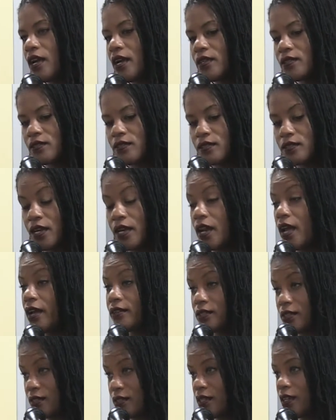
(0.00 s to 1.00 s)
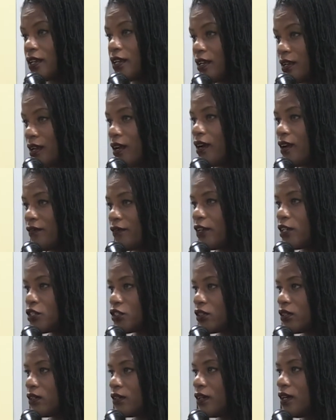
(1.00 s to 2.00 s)
and as a city
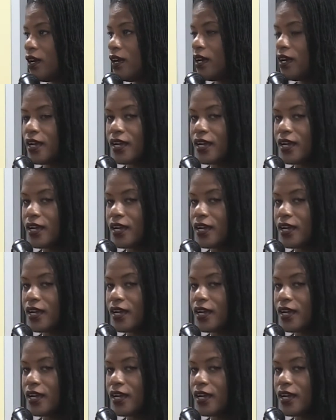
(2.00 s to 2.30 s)
official,